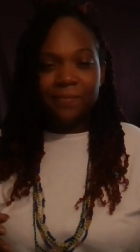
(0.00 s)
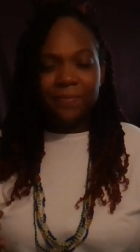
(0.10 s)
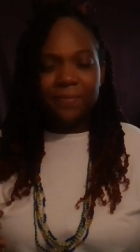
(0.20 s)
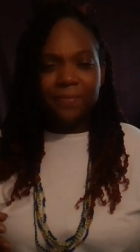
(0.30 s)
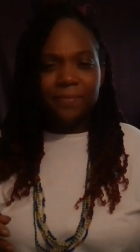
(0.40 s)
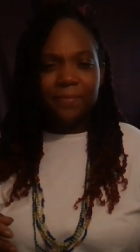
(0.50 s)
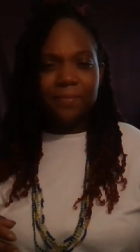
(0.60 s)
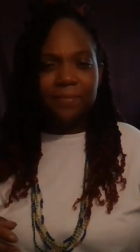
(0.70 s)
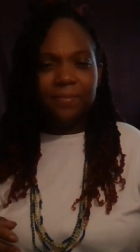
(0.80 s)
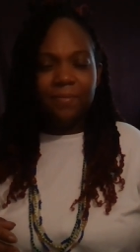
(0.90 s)
Hmm.
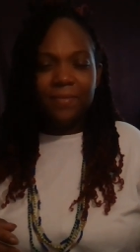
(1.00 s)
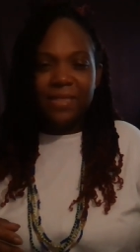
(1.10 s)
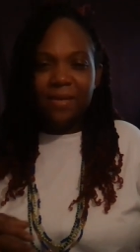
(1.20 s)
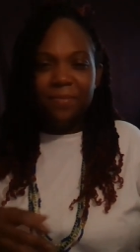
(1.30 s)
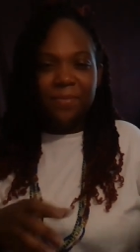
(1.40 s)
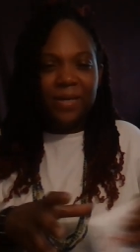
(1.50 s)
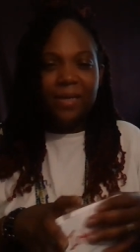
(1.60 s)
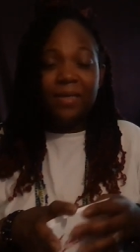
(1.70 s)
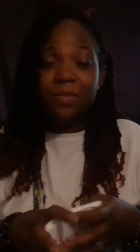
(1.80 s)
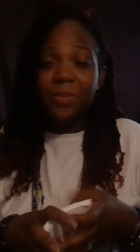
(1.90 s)
Something big.
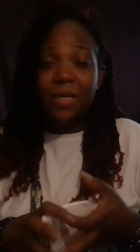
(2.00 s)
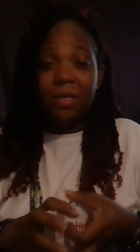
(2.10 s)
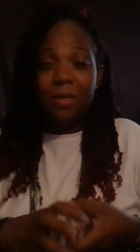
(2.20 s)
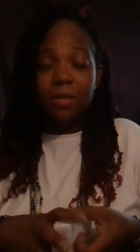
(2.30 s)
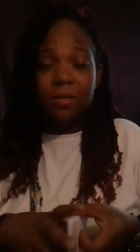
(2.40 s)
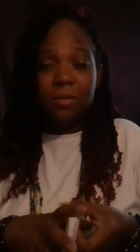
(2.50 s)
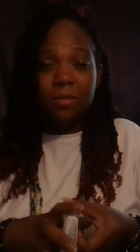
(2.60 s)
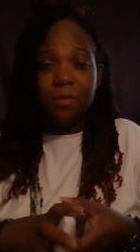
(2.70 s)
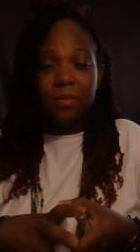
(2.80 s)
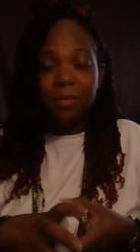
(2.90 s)
It's bigger than us.
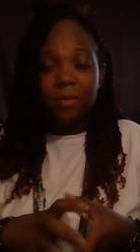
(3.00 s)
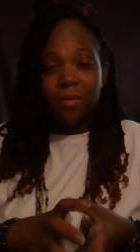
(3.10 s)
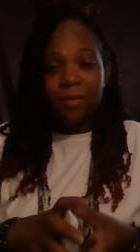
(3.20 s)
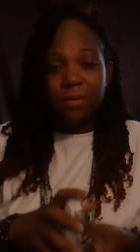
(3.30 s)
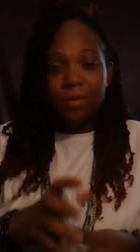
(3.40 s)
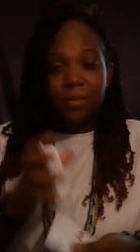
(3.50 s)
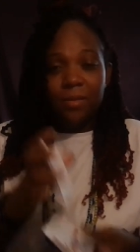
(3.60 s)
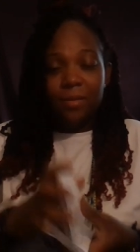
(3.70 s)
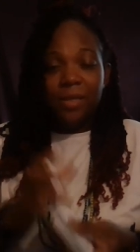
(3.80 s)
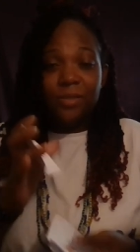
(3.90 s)

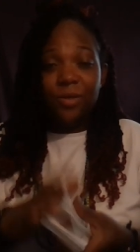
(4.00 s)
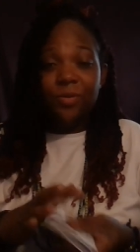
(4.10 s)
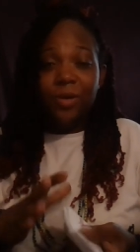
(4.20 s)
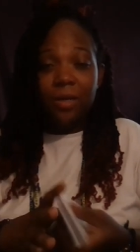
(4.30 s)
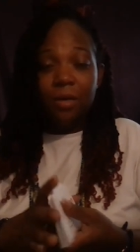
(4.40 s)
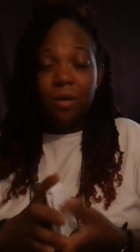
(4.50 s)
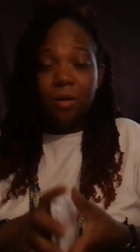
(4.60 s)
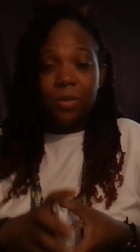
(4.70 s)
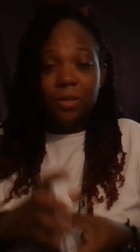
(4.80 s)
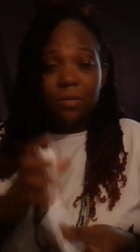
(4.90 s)
There's a greater
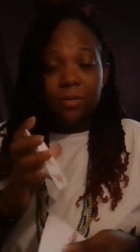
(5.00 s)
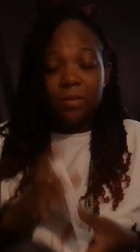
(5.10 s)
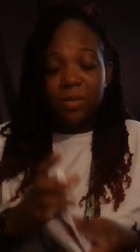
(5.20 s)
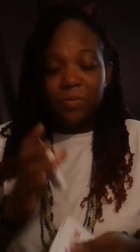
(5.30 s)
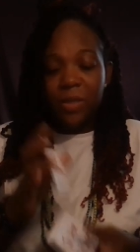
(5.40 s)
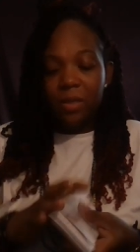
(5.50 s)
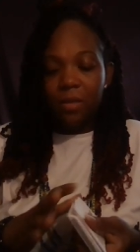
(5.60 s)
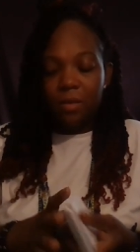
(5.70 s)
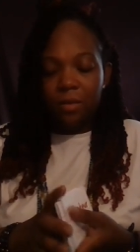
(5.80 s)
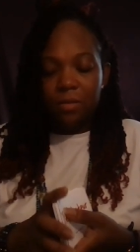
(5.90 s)
calling. It's bigger
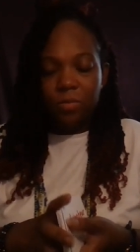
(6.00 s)
than us.